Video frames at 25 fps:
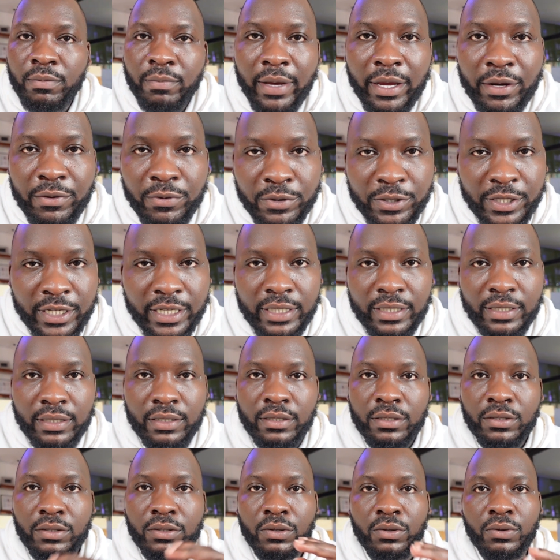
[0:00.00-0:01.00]
my routines.
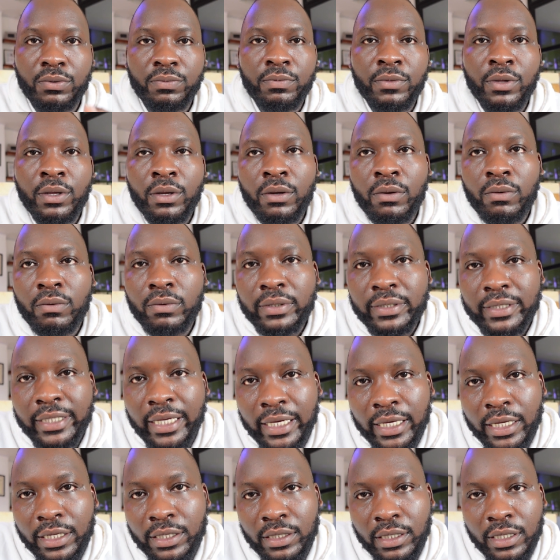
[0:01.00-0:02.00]
So once I
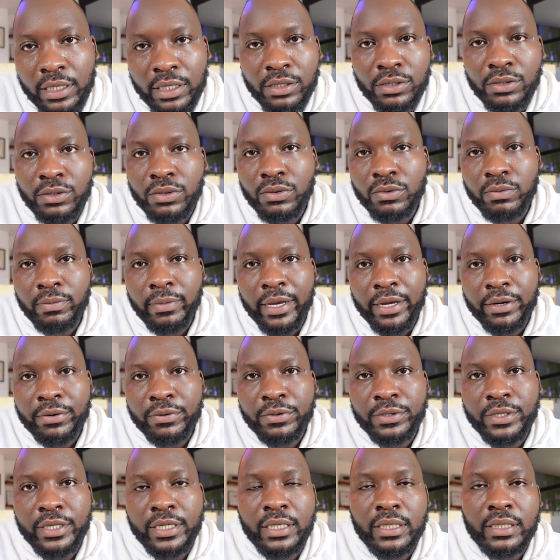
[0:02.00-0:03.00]
get into my
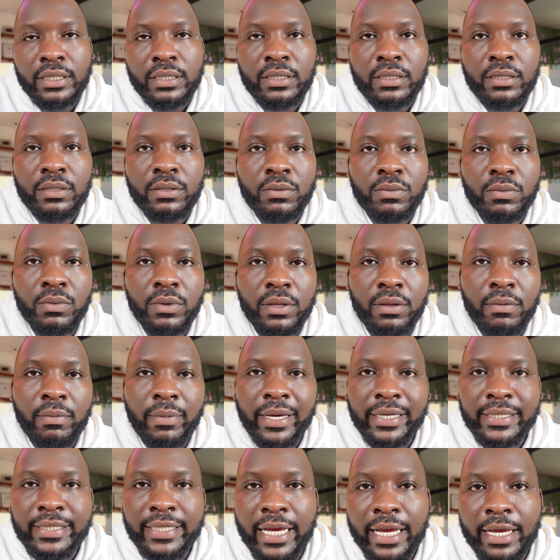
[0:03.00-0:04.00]
routines with
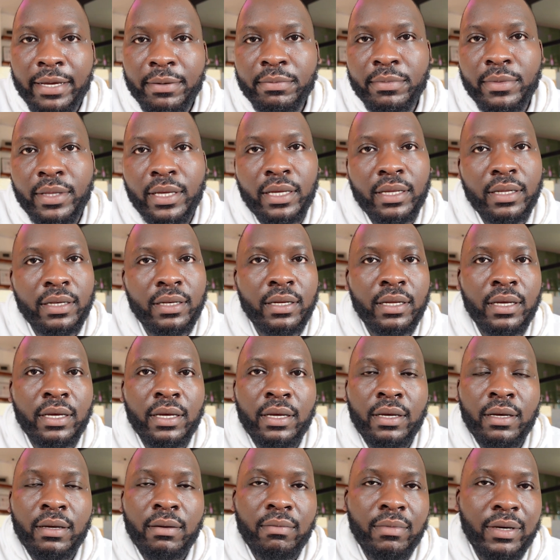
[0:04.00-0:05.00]
my time, then
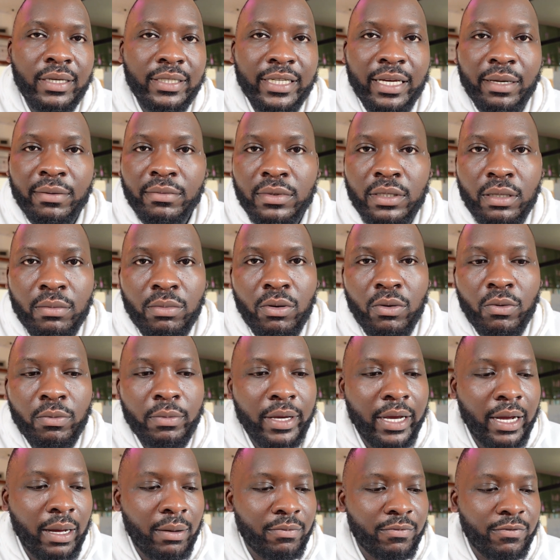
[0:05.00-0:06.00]
my timetable will
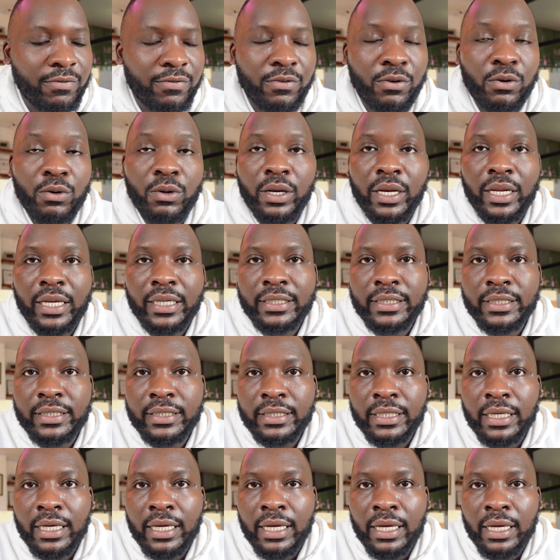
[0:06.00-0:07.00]
become flawless.
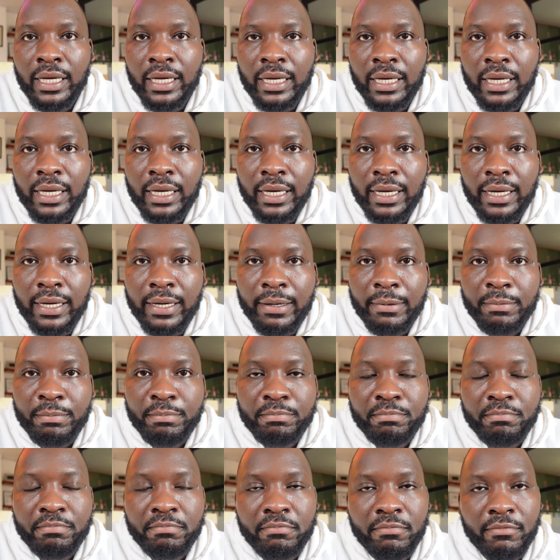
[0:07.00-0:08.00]

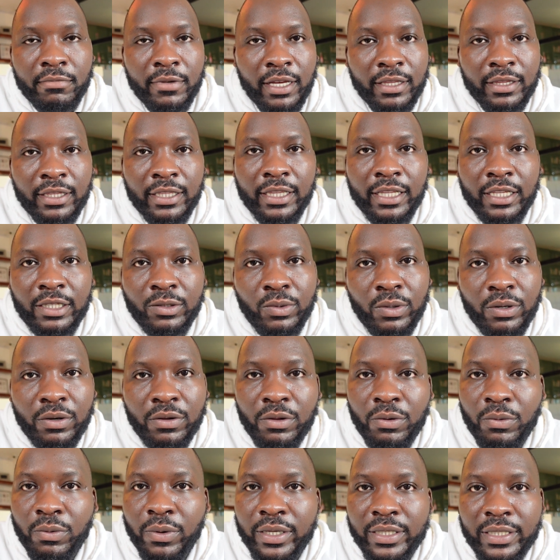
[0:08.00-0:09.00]
I think that's one of
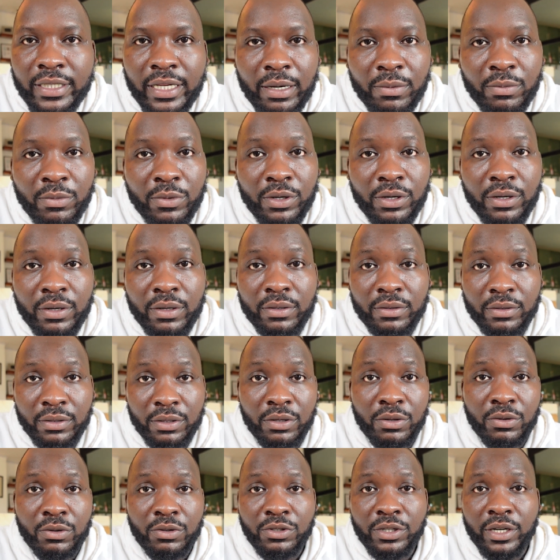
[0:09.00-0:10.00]
the ways that I'm gonna,
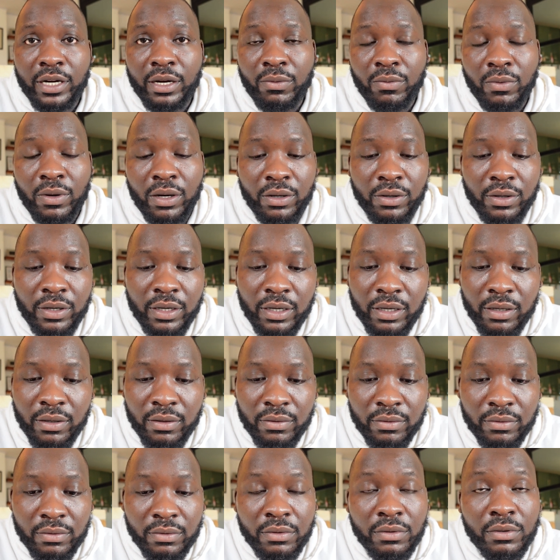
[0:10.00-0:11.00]
try and work
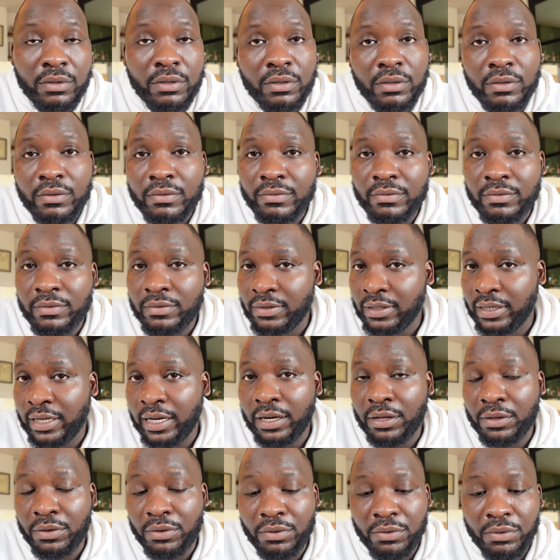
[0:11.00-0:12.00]
on
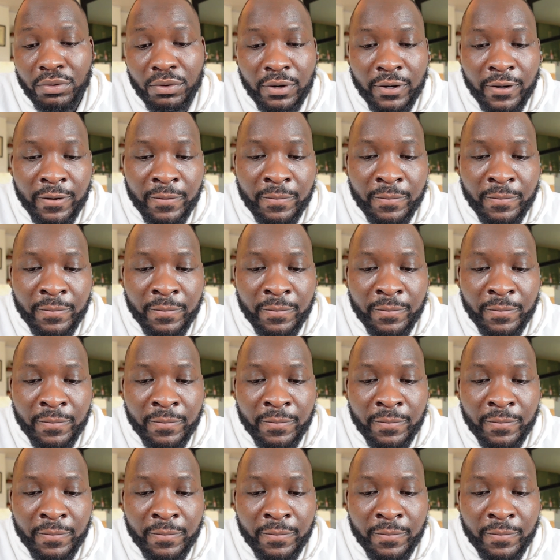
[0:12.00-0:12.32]
getting through.